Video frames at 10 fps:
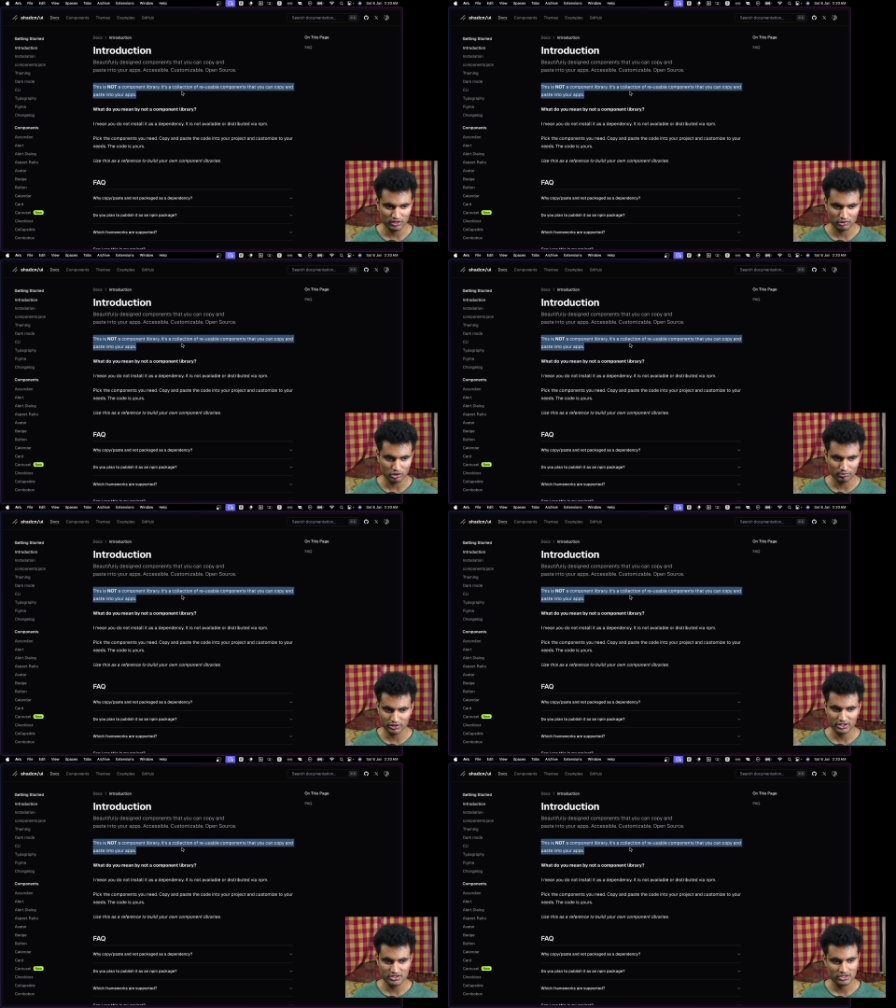
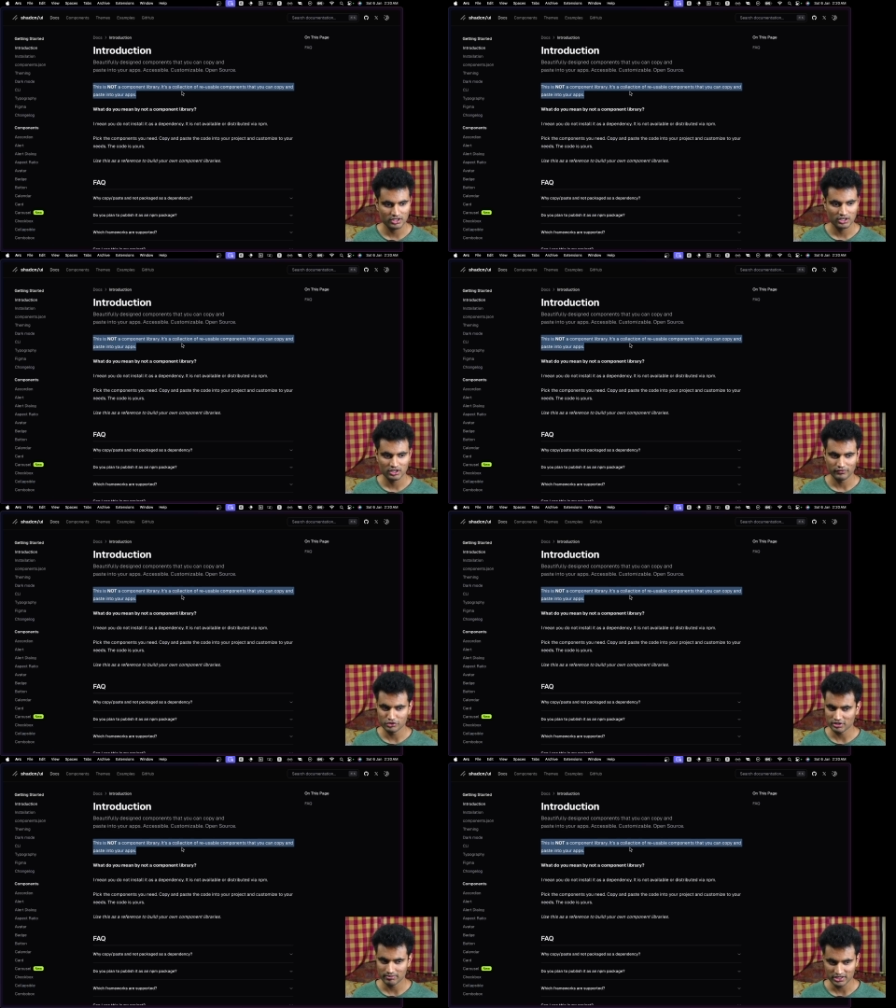components which
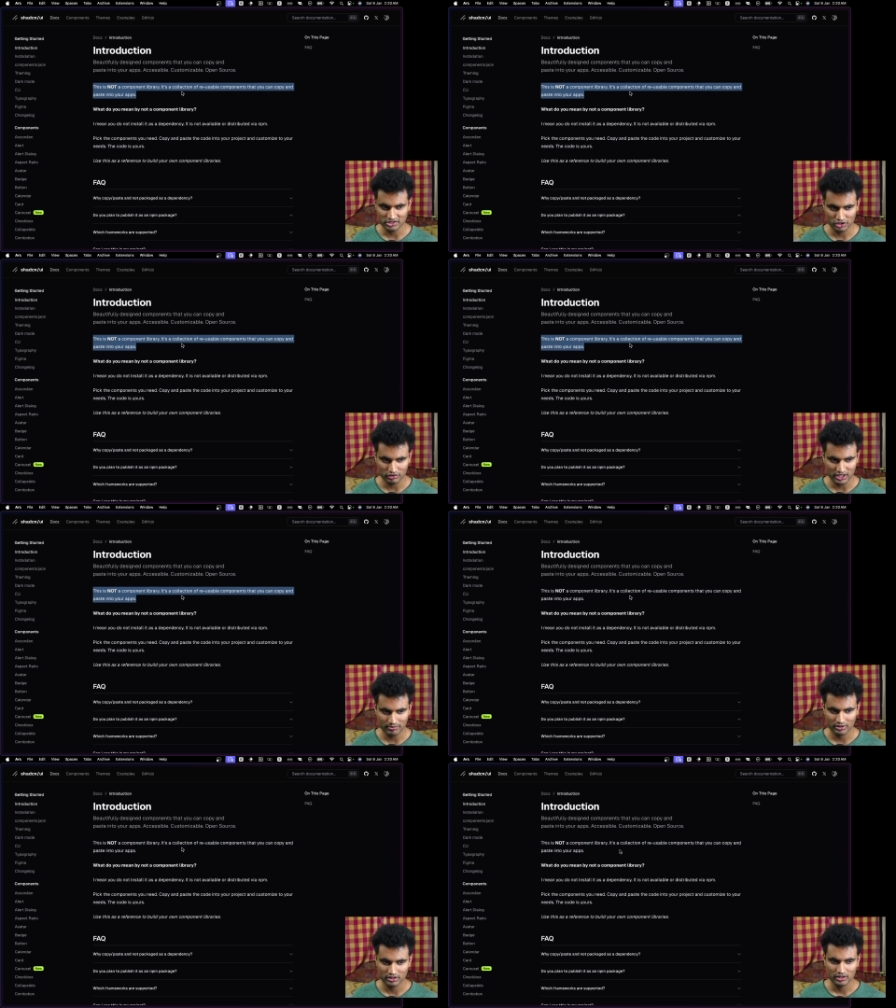you can paste in your
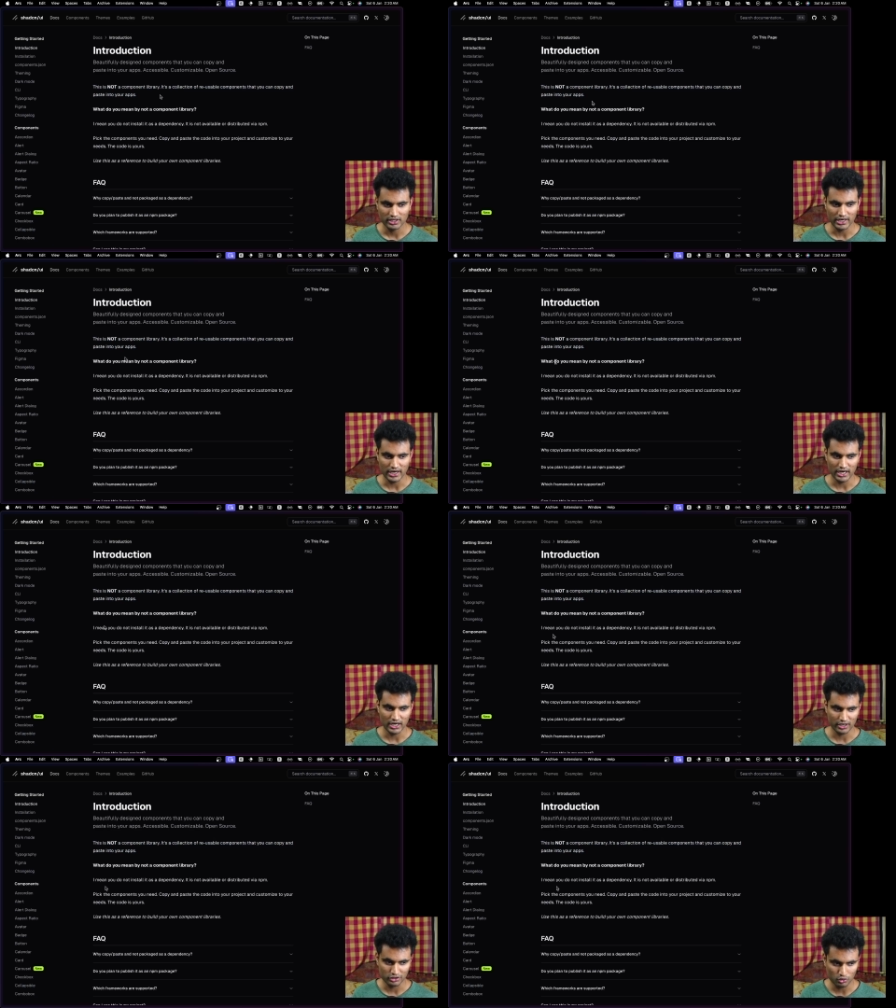app,
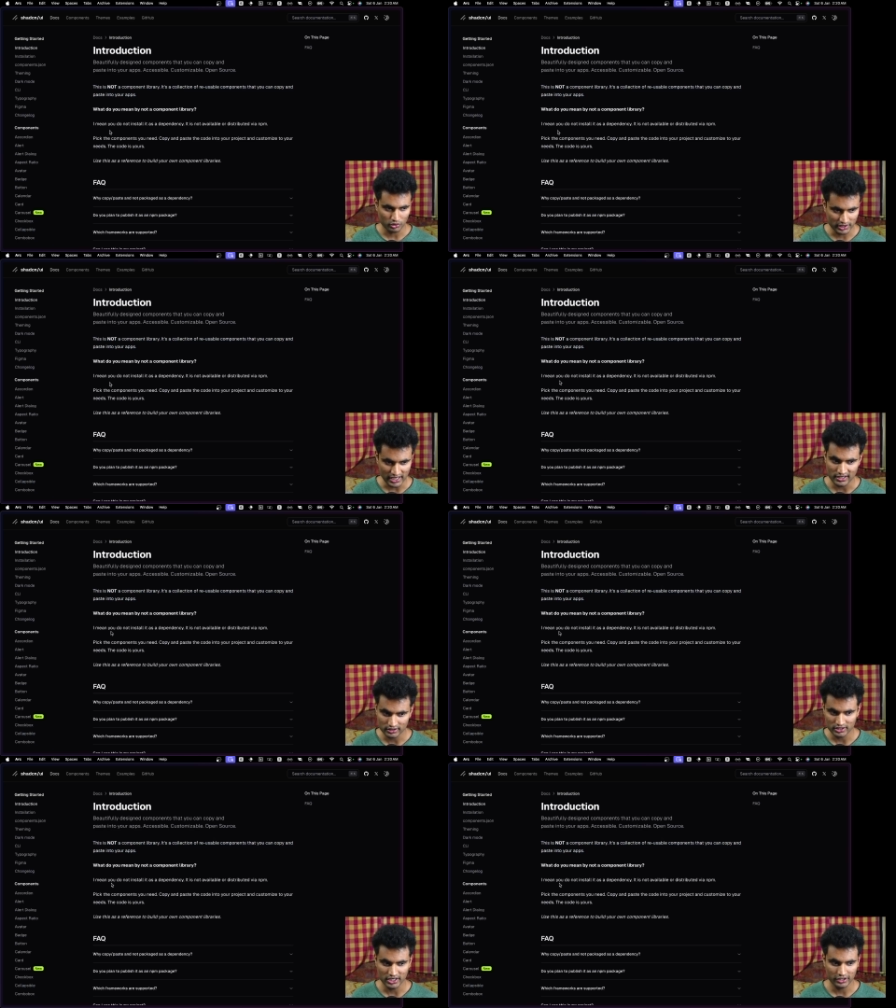and you can
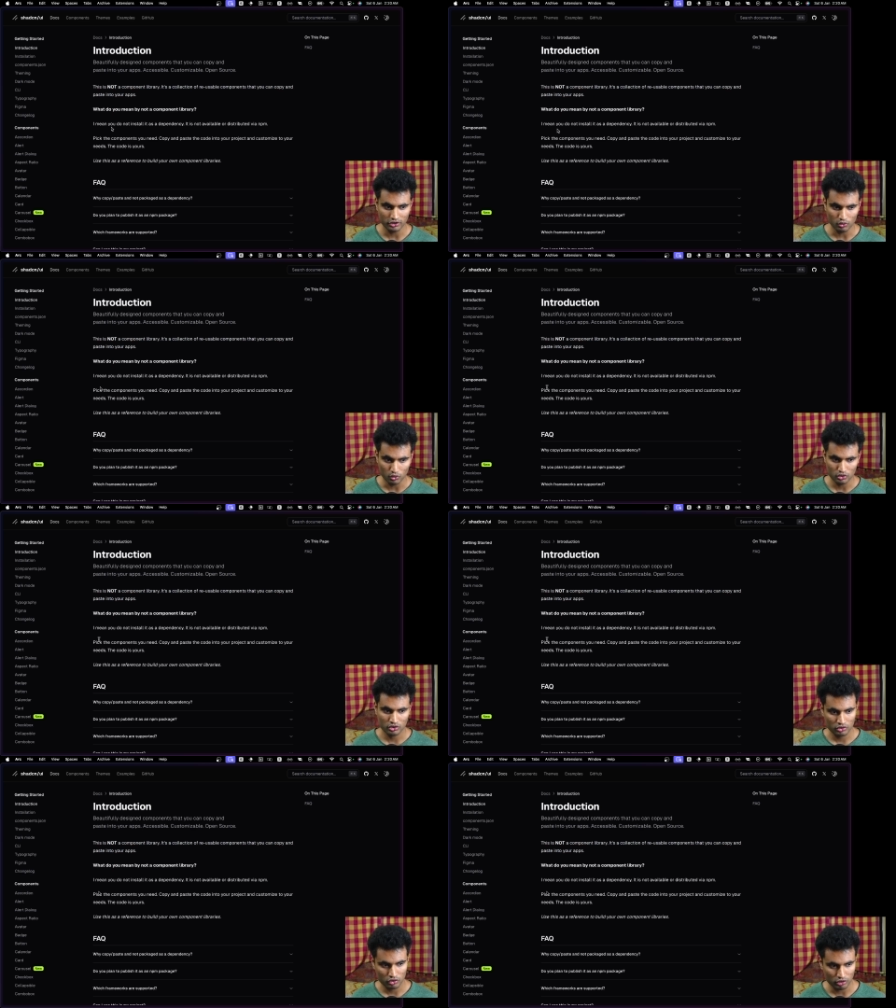create your
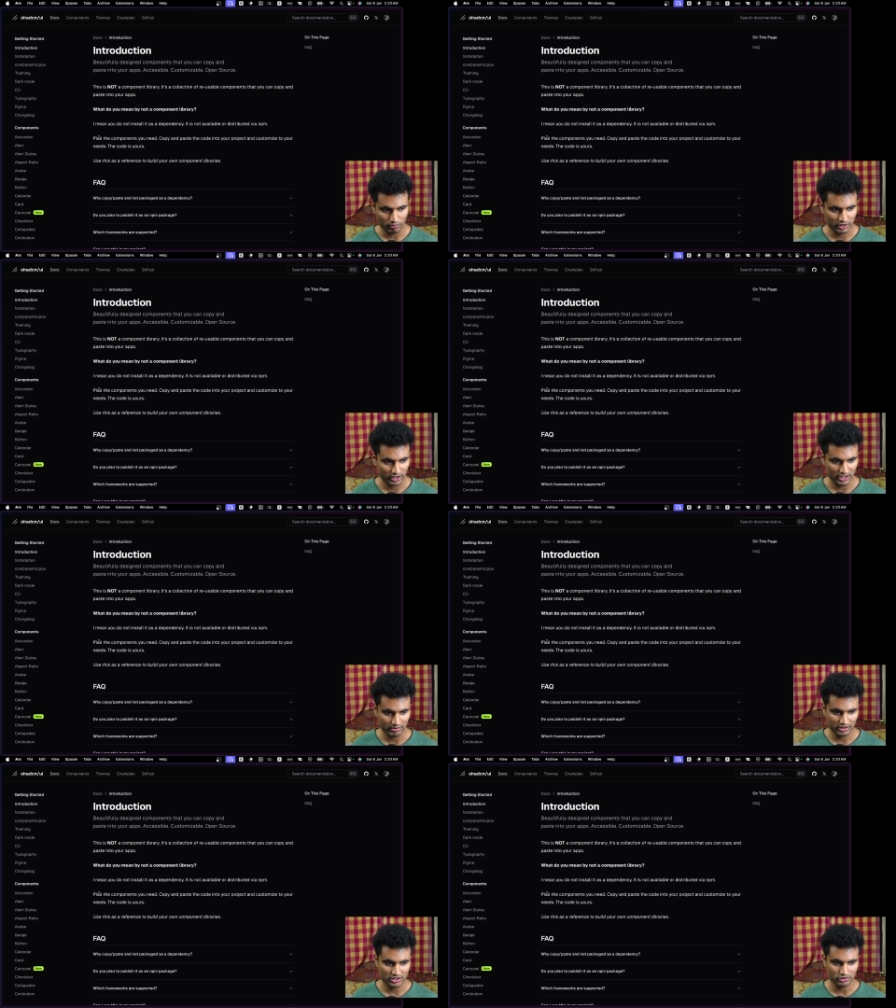own component
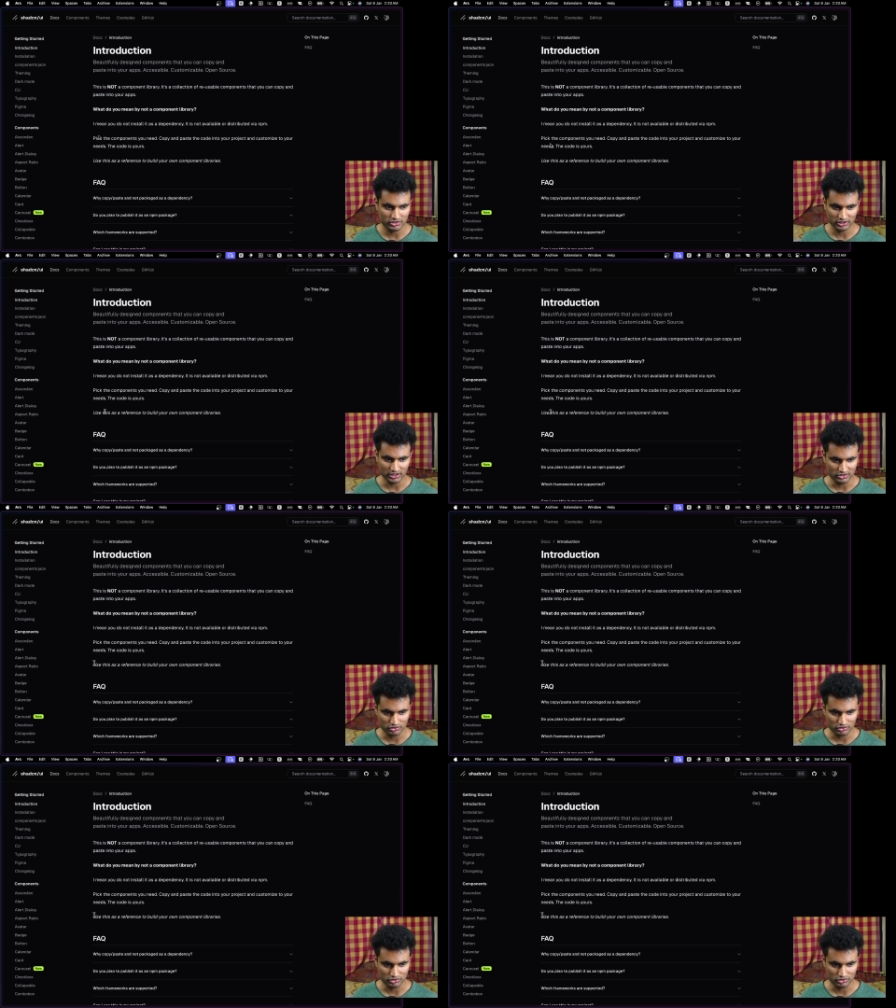library using this.